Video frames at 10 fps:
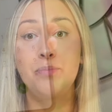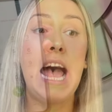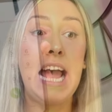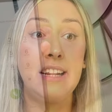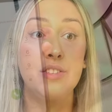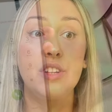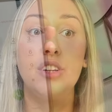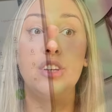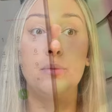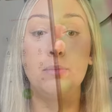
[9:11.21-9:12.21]
And
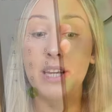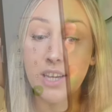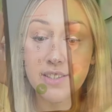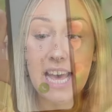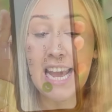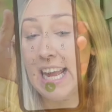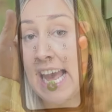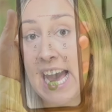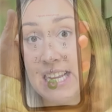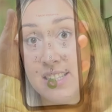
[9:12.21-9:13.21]
because the AA
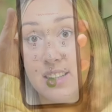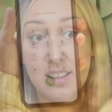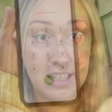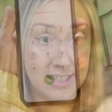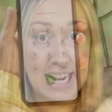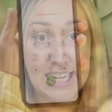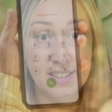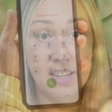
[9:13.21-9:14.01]
had this lady's